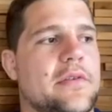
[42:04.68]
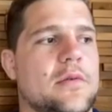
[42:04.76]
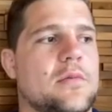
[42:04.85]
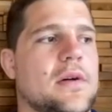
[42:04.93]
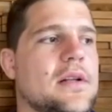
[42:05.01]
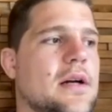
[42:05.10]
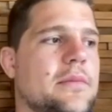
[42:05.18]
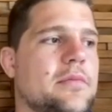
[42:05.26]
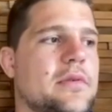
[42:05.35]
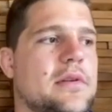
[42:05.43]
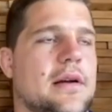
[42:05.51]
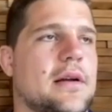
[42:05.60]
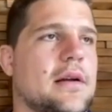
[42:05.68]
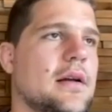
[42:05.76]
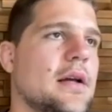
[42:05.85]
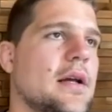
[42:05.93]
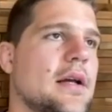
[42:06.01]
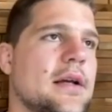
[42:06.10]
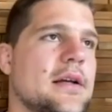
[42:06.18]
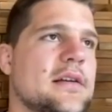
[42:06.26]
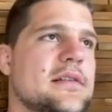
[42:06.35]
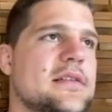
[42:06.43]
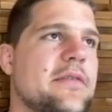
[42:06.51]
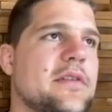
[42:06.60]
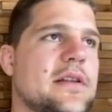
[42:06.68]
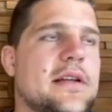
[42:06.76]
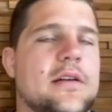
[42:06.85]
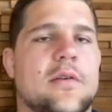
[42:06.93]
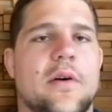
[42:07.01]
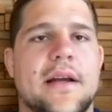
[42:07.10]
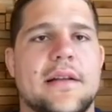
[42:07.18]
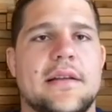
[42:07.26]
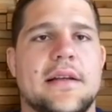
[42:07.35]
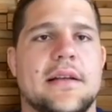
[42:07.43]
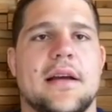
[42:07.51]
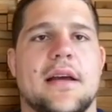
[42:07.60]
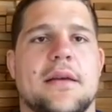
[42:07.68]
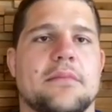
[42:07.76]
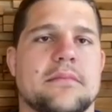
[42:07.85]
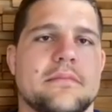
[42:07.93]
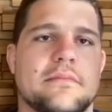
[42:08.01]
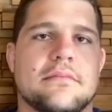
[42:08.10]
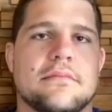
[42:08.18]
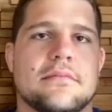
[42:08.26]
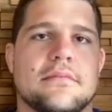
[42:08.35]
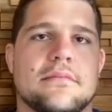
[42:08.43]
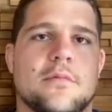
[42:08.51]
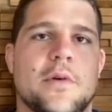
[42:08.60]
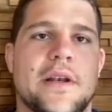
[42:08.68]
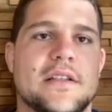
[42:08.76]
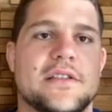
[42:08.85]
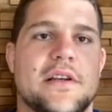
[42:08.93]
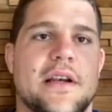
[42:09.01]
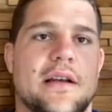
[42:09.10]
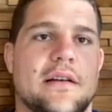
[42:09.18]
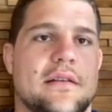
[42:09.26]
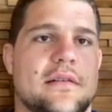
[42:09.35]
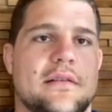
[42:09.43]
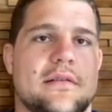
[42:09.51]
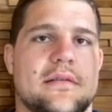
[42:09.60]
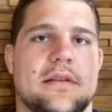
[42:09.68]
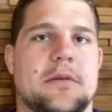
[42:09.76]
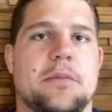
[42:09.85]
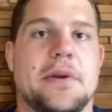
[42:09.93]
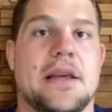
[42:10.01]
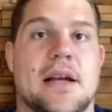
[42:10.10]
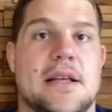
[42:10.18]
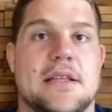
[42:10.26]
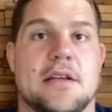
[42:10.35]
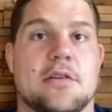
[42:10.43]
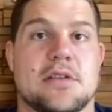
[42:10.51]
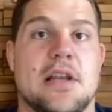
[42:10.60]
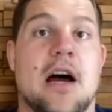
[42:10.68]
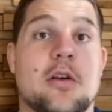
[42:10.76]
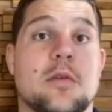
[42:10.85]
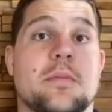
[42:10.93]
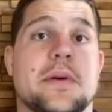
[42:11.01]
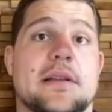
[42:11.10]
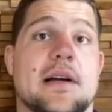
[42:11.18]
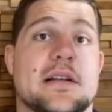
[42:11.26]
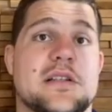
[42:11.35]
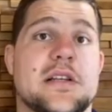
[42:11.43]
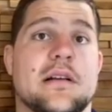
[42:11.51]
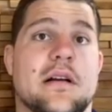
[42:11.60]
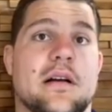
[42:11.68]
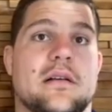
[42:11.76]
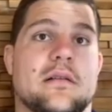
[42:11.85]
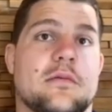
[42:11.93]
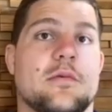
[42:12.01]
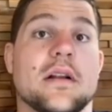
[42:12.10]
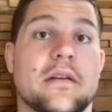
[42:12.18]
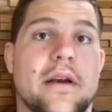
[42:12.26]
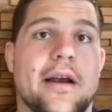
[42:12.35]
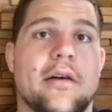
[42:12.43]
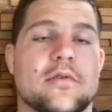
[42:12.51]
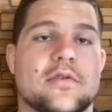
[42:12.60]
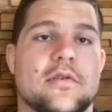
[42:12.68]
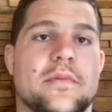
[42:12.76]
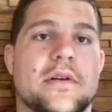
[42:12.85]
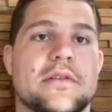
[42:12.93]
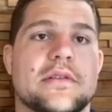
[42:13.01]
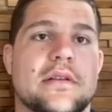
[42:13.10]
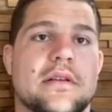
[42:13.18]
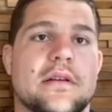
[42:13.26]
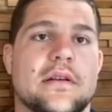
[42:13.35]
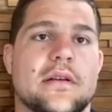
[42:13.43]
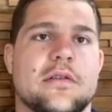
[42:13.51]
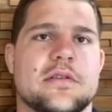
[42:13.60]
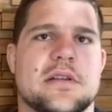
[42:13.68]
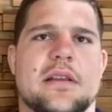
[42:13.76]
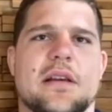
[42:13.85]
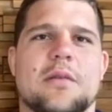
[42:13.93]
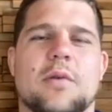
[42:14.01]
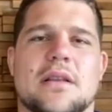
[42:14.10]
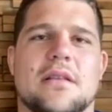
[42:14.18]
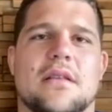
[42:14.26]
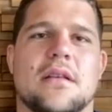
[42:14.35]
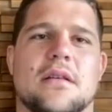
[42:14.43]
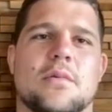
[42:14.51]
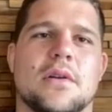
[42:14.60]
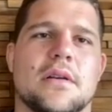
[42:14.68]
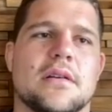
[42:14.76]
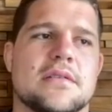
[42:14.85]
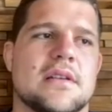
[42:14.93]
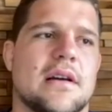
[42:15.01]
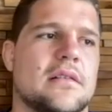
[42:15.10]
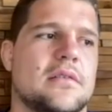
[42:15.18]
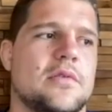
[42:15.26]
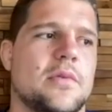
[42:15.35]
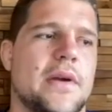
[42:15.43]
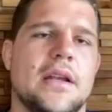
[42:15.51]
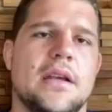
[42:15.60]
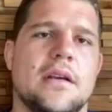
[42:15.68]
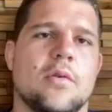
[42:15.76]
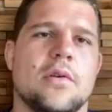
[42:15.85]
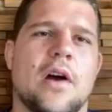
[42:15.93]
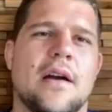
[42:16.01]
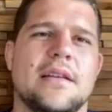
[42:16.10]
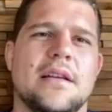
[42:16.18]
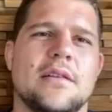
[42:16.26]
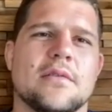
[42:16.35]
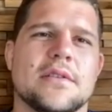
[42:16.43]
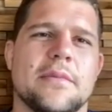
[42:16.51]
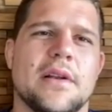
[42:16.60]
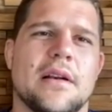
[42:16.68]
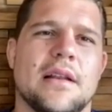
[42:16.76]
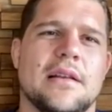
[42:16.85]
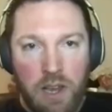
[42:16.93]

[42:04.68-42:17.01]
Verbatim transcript: at the World Cup with like a 17 or 18 game winning streak it'd be crazy because now you'll be touching like world records almost. Because uh, I think what the world record was like twenty or nineteen or something like that.